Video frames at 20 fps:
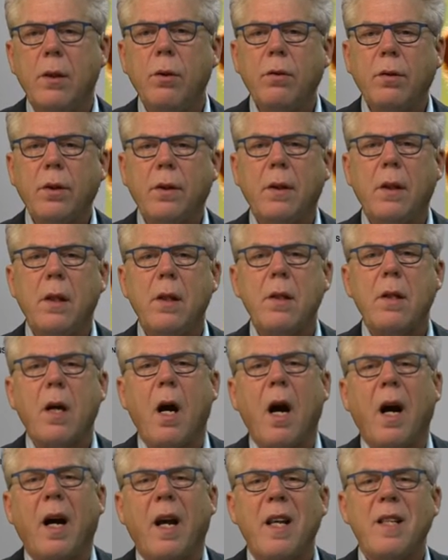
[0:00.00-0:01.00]
nutrients
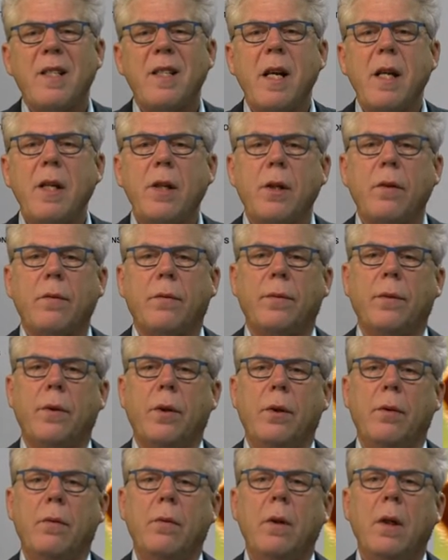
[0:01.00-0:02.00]
are essential for
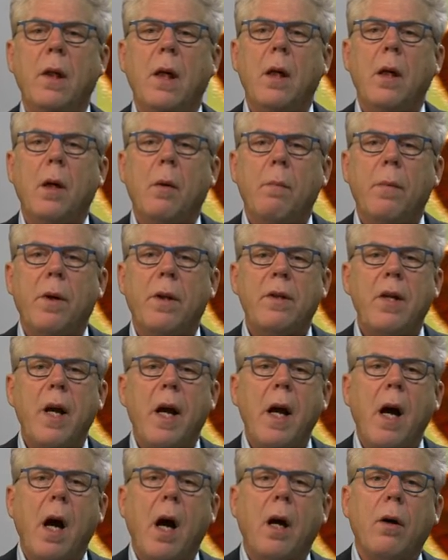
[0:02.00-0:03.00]
you, but
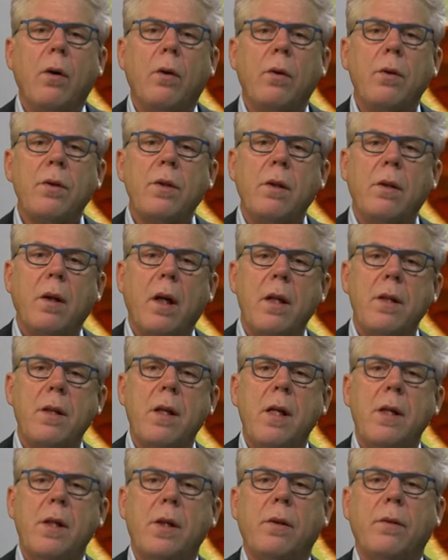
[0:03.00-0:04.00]
they are also
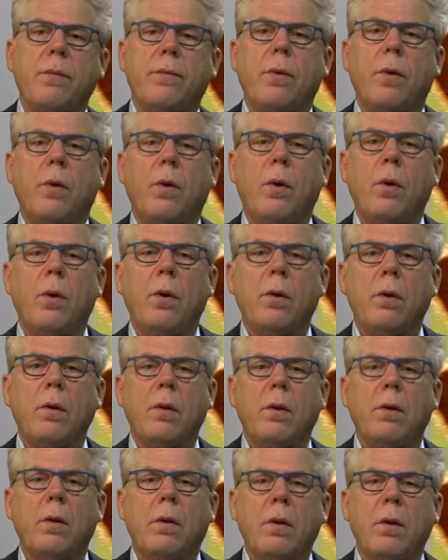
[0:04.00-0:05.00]
essential for
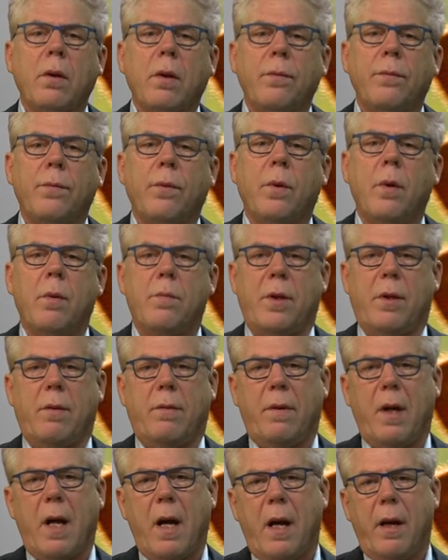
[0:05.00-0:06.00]
all other forms
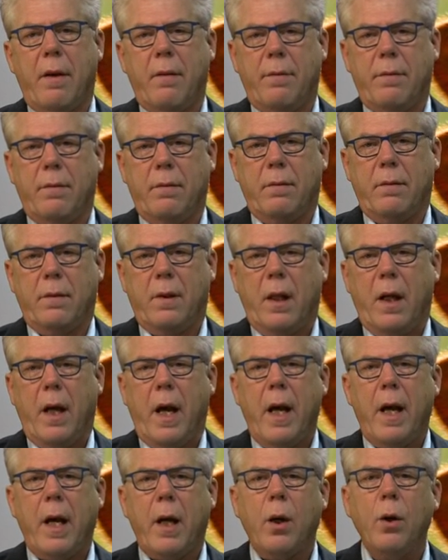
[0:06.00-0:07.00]
of life,
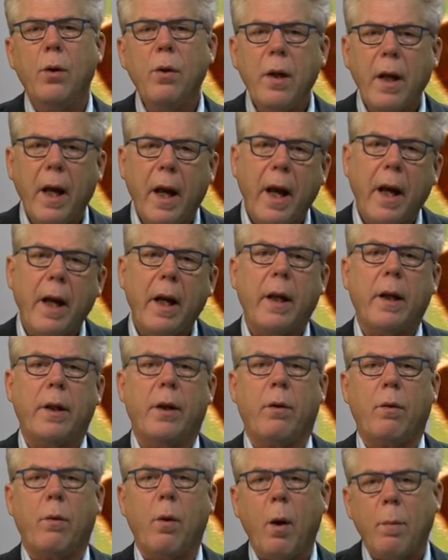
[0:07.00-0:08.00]
including
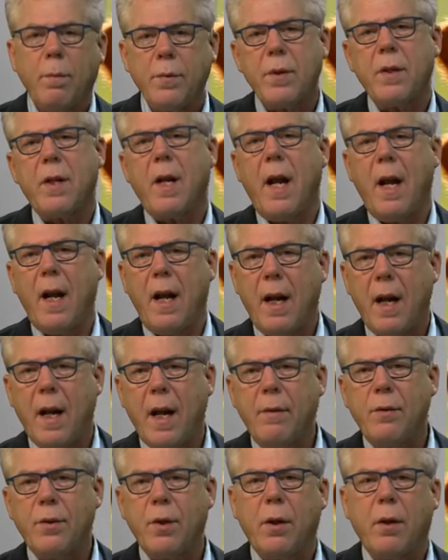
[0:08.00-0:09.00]
the crops and the
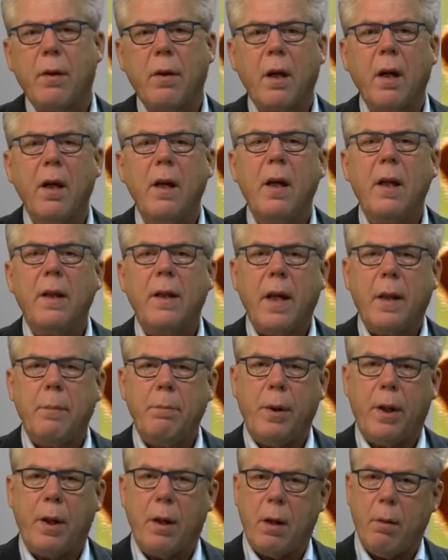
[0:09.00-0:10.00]
livestock that
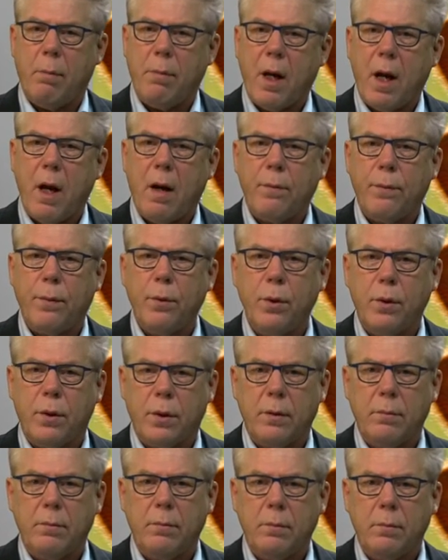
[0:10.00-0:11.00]
become our food.